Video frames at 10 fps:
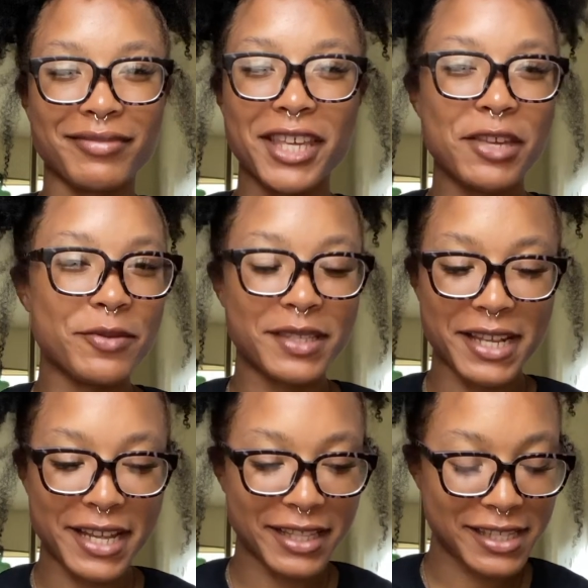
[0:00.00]

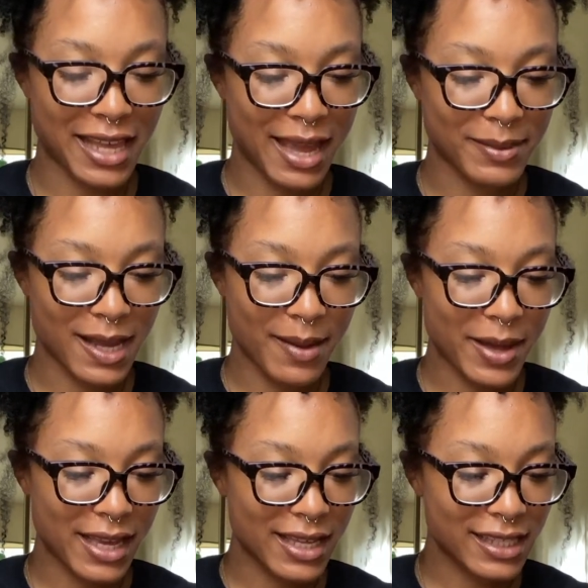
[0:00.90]
Houston at the same time I
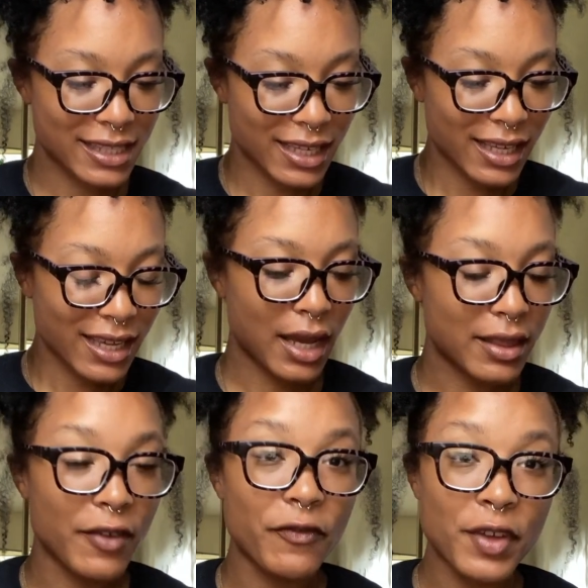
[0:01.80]
guess
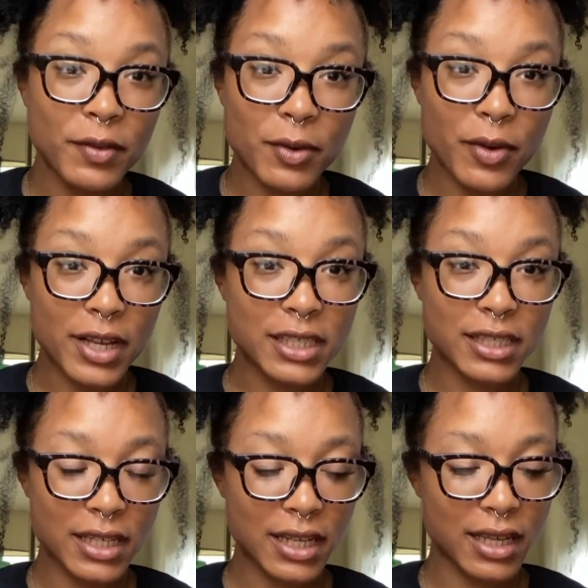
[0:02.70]
the fifth
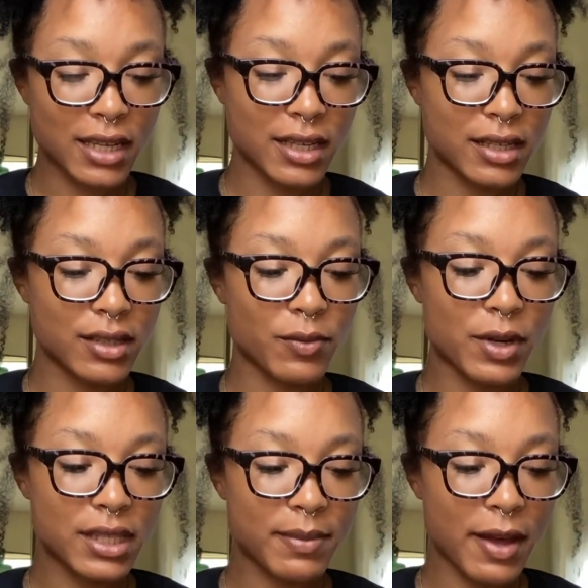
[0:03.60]
question is
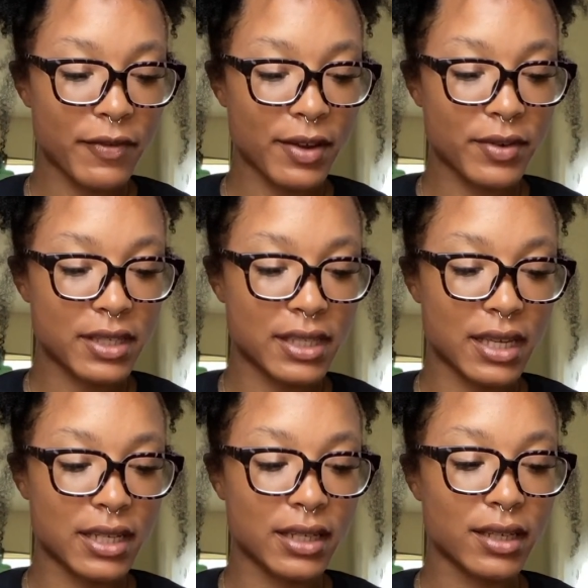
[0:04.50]
what's my favorite scent